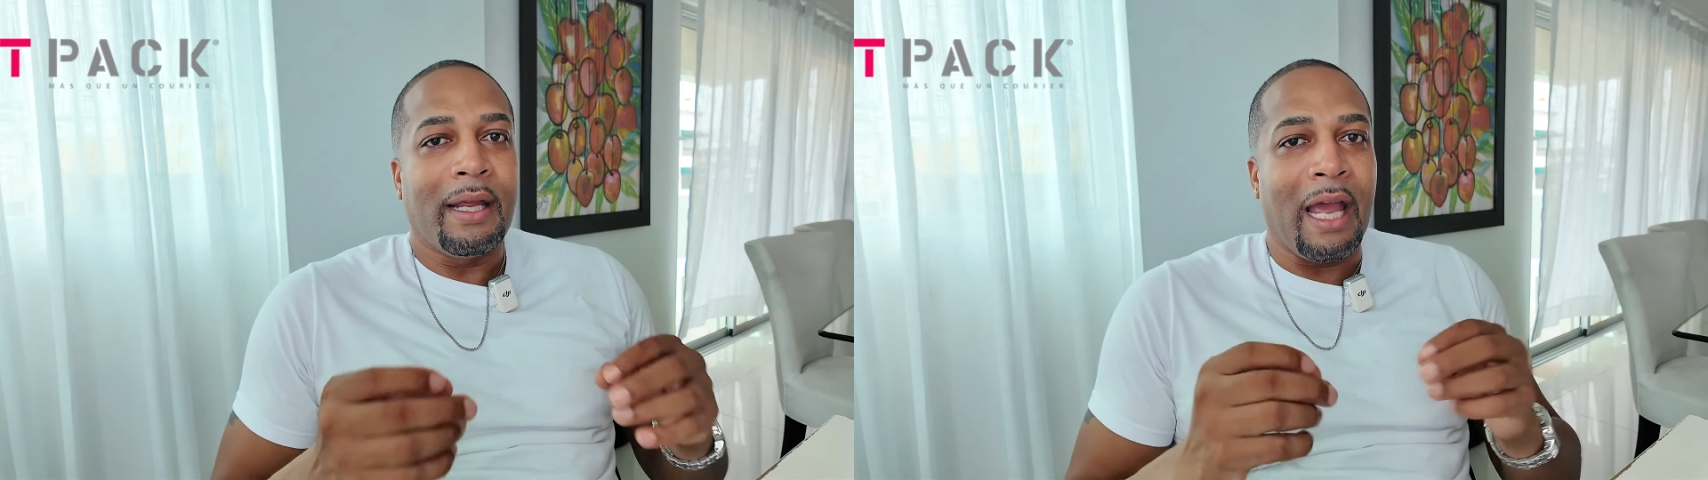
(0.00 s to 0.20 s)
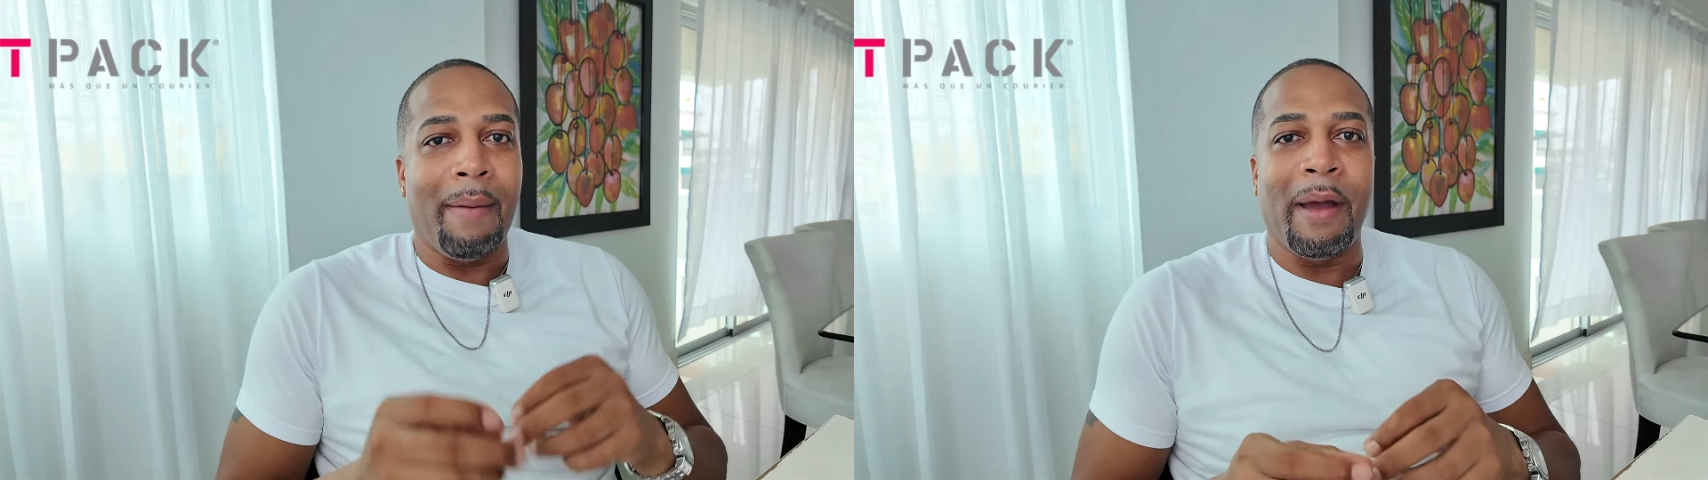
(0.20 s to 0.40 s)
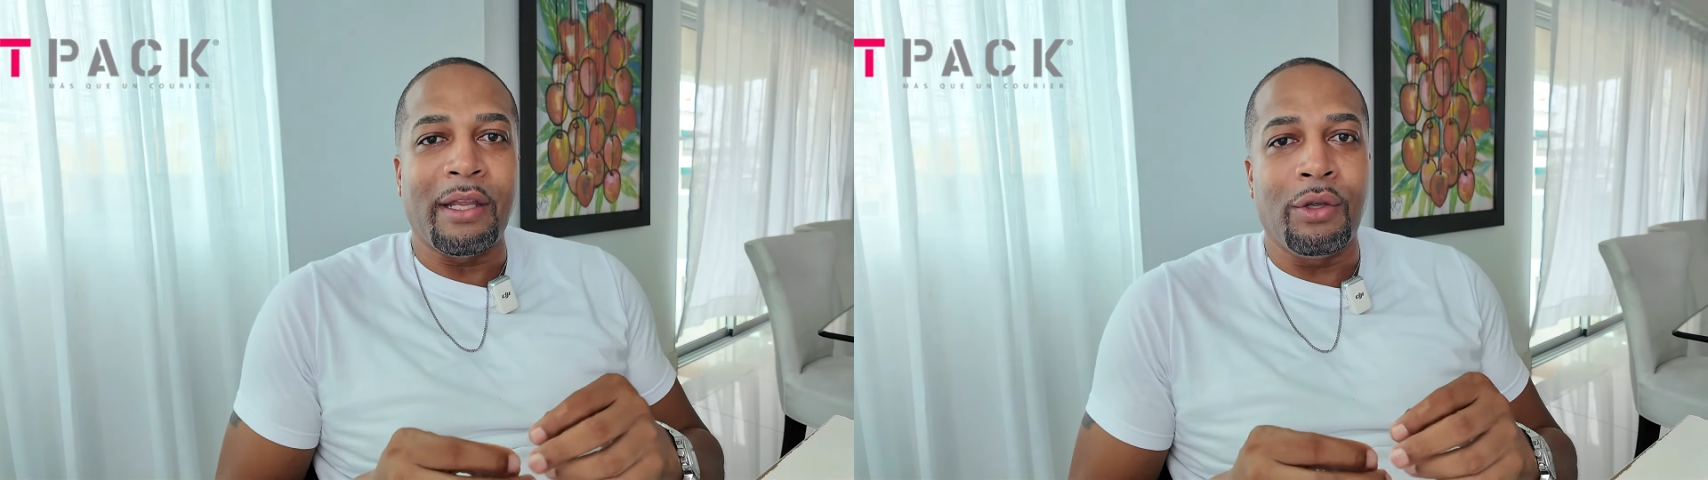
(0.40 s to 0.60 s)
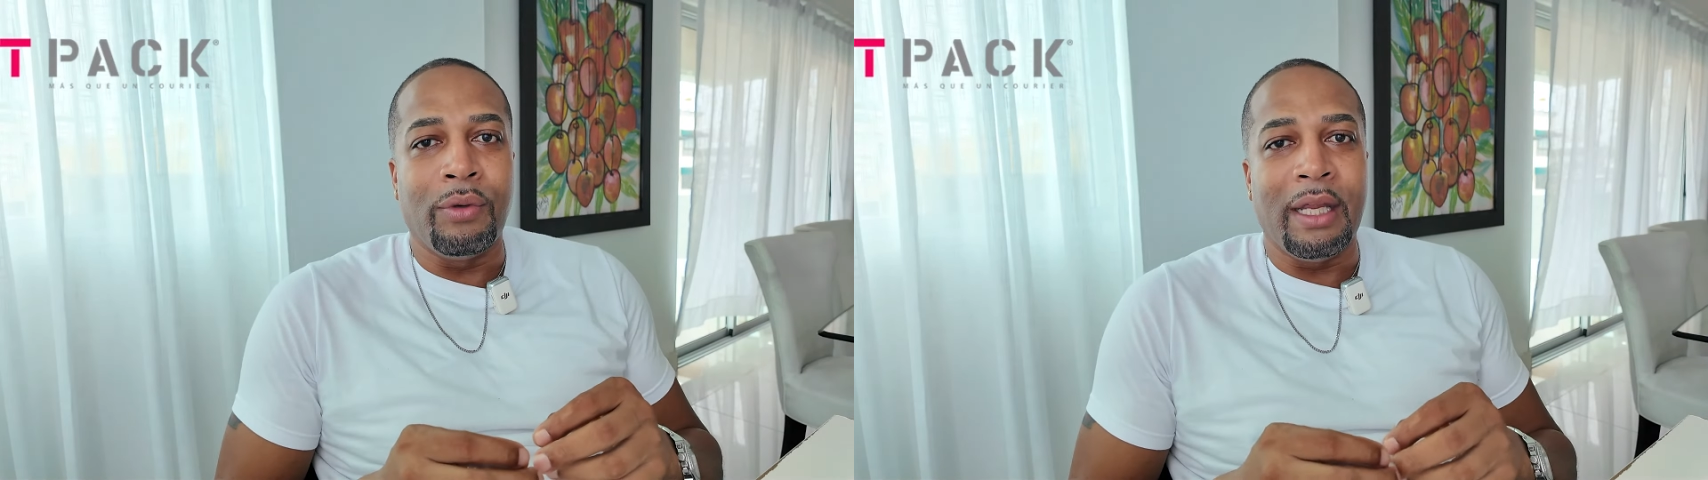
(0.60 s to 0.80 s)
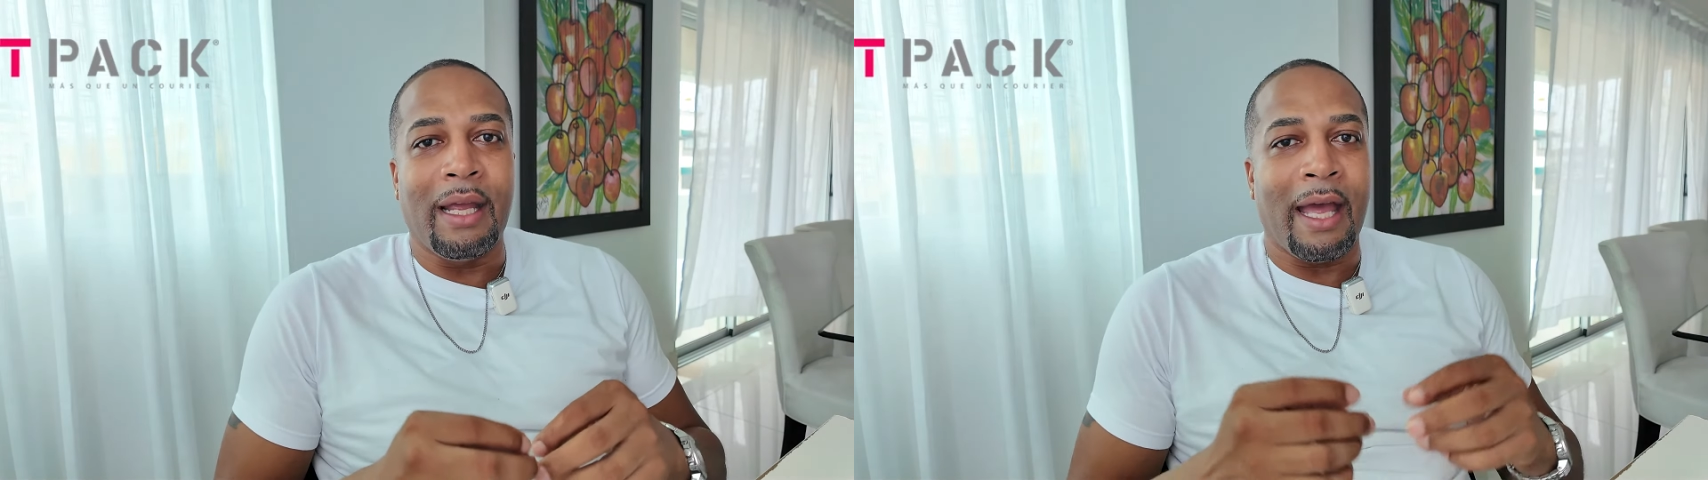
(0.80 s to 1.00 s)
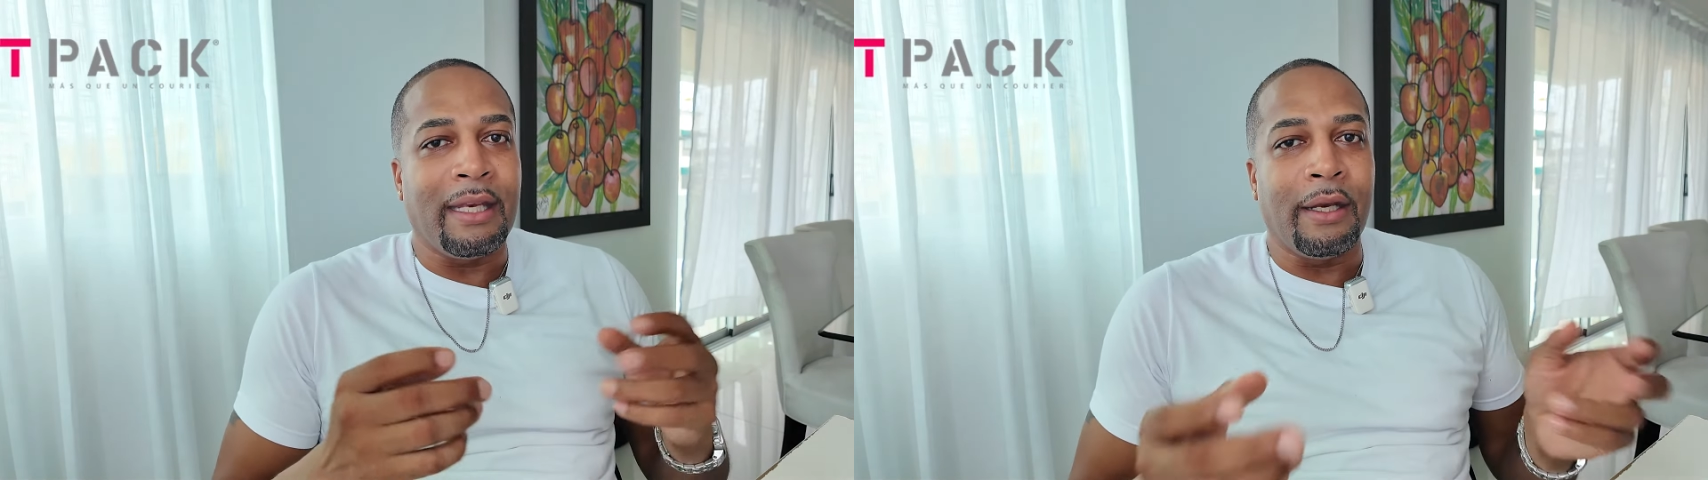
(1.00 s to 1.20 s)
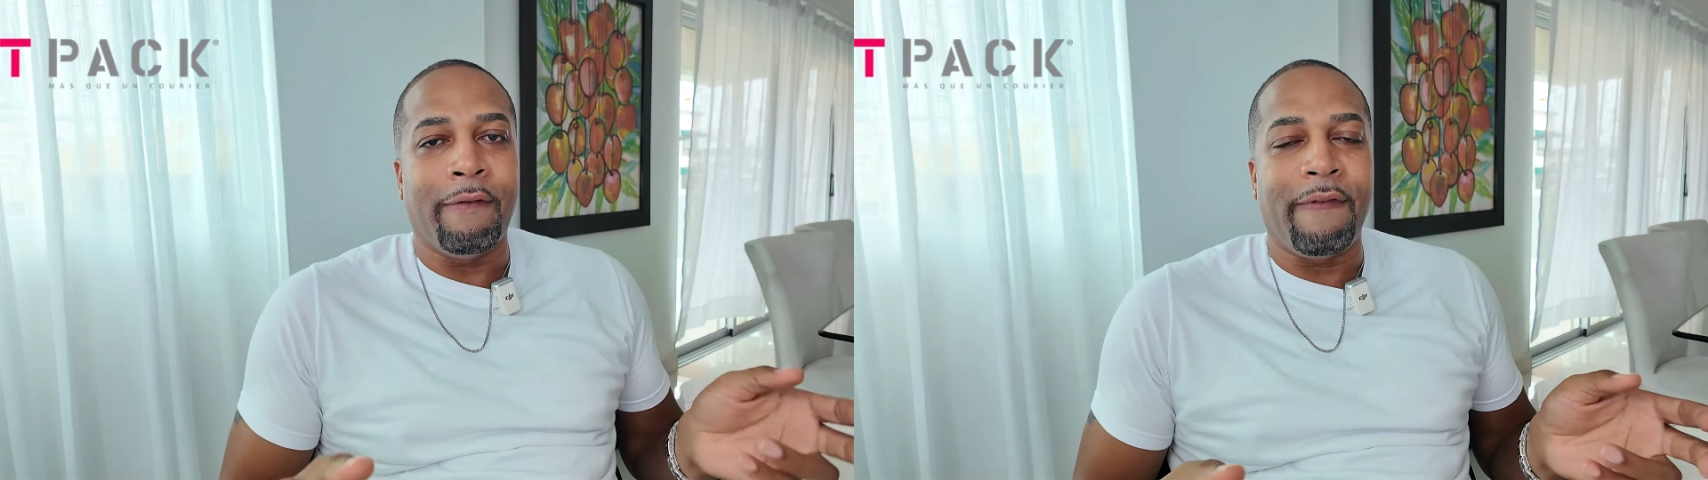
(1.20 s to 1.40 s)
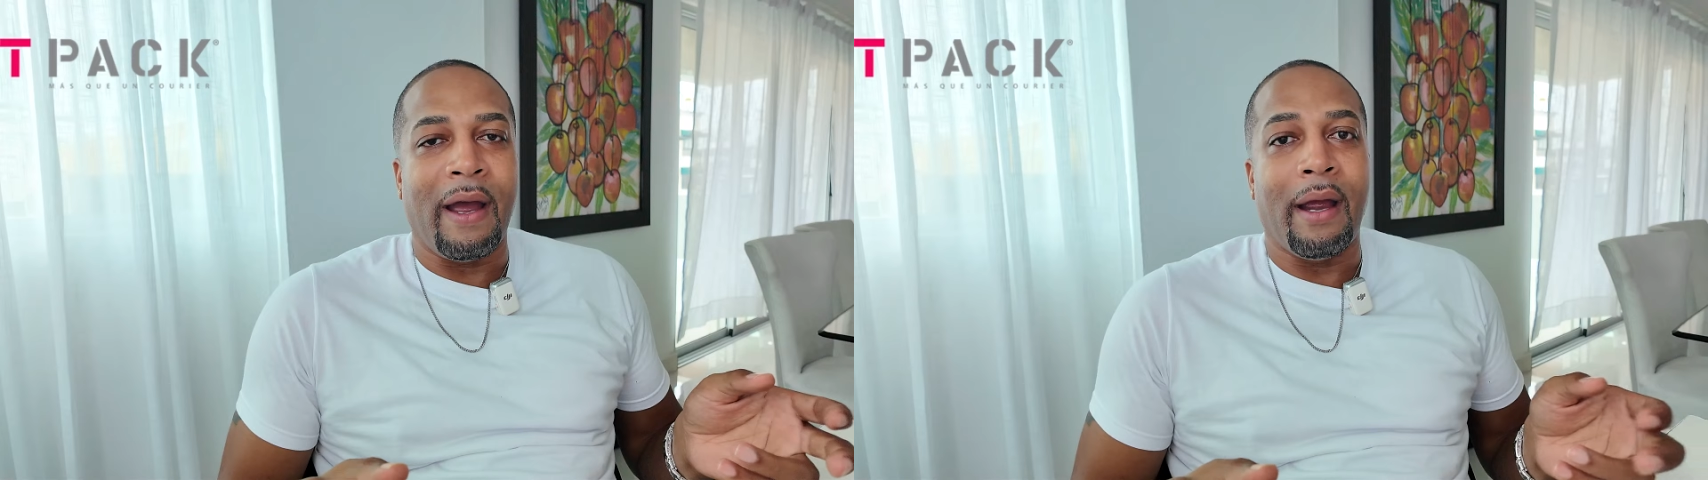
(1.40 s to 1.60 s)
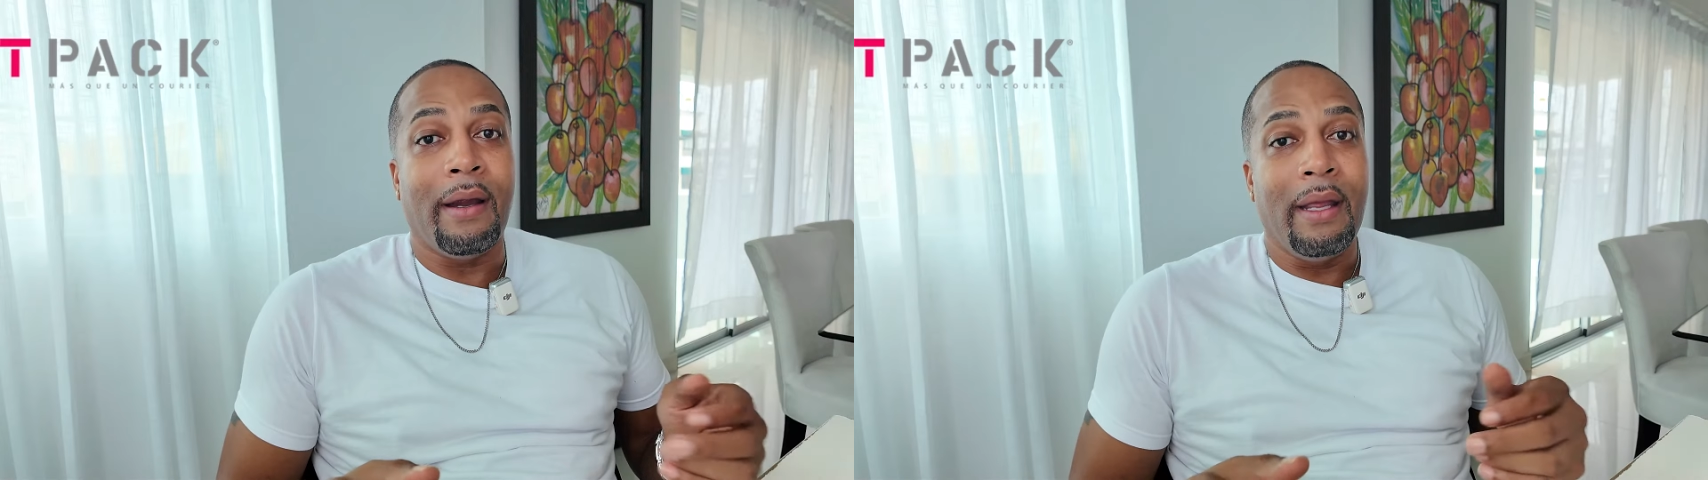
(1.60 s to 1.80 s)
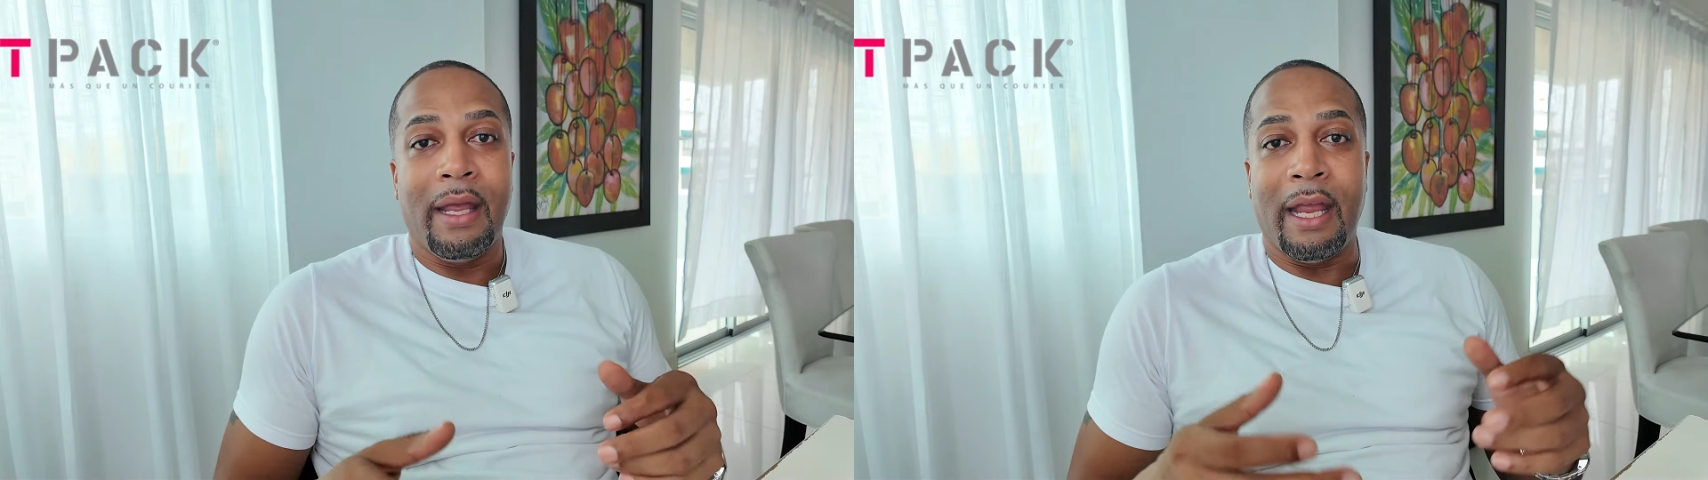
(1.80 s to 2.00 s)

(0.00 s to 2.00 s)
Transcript: Got my unique identifier,